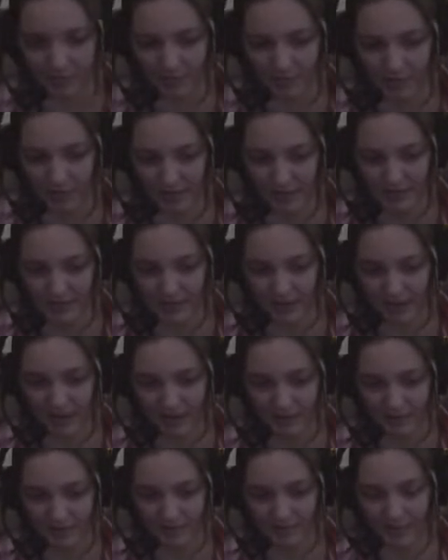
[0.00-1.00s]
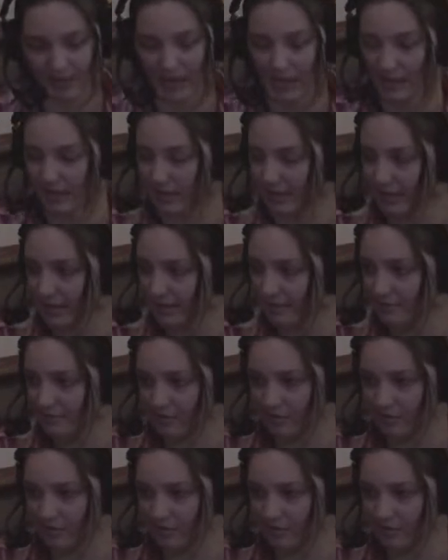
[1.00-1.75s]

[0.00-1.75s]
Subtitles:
So for us not panicking,